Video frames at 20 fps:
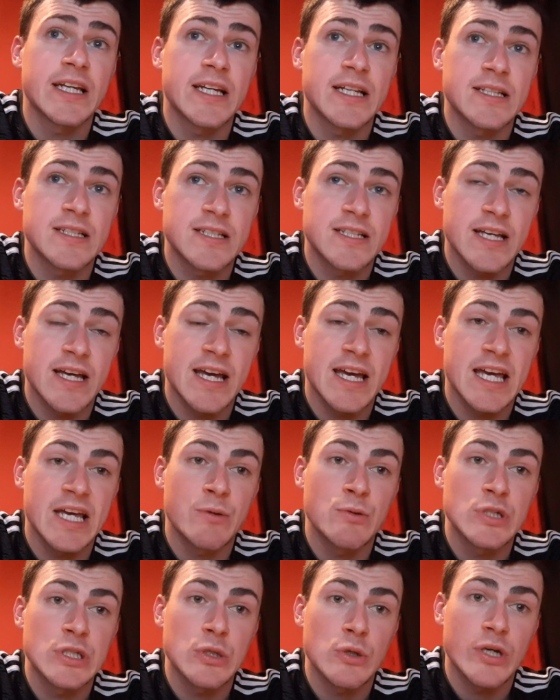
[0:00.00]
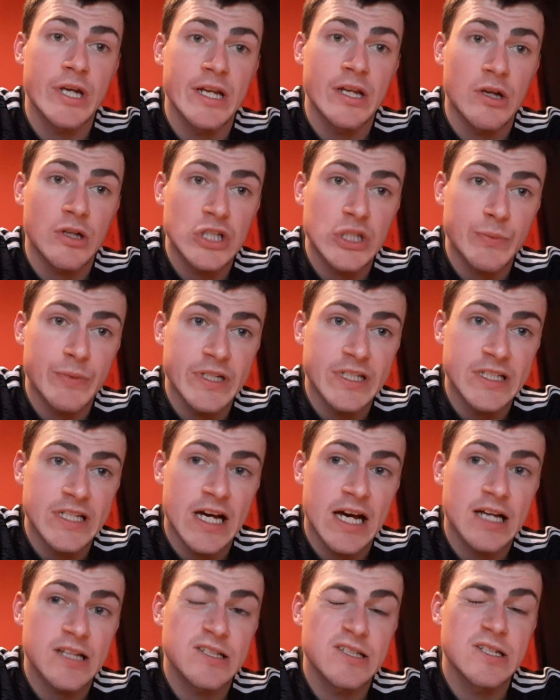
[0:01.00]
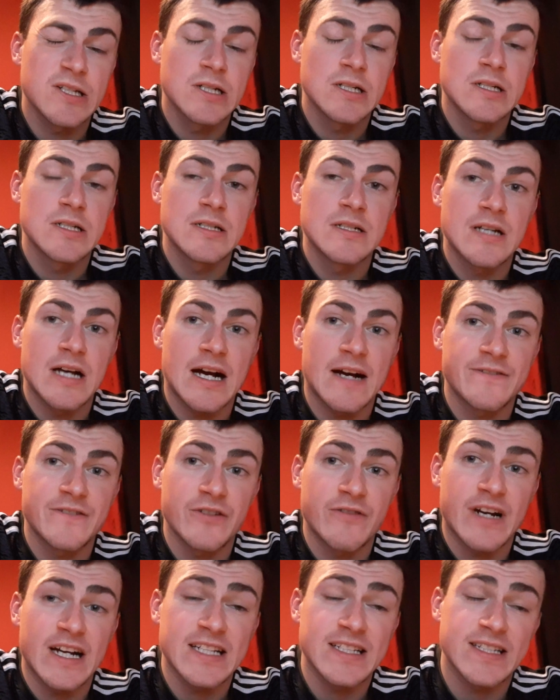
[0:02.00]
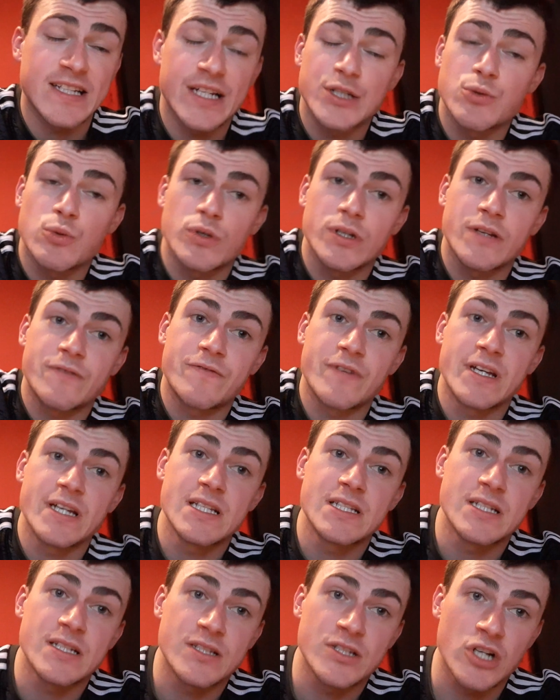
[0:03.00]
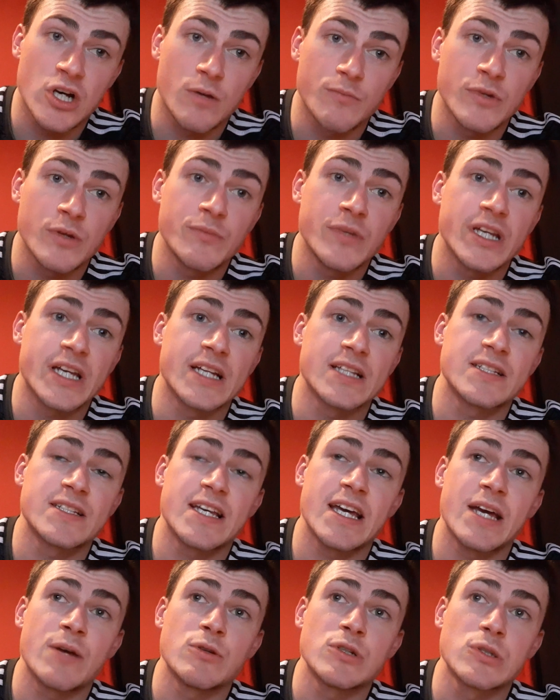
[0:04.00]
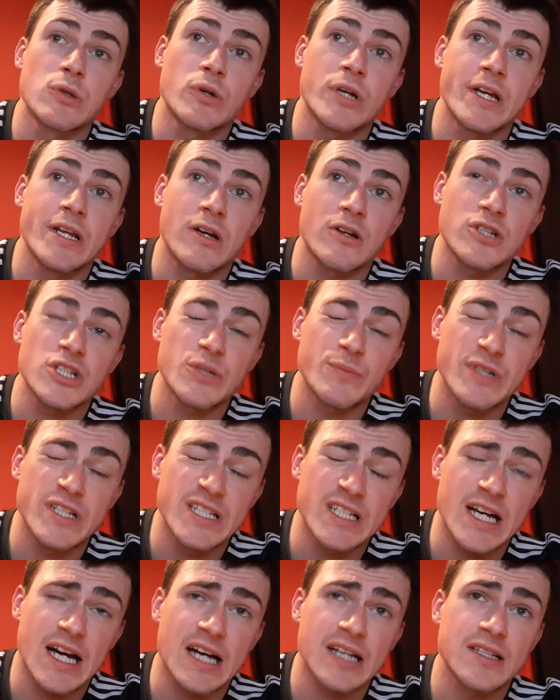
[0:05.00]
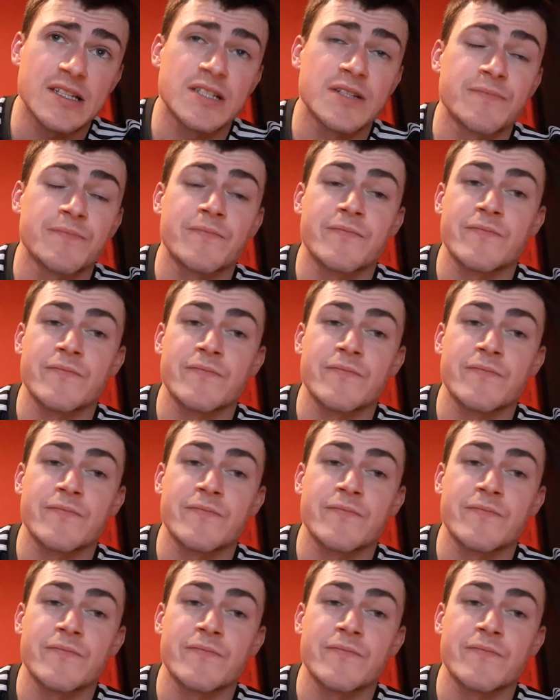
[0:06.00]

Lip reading: You can say he was lucky not to be sacked after our 6-1 defeat to Tottenham. You can say he was lucky not to be sacked,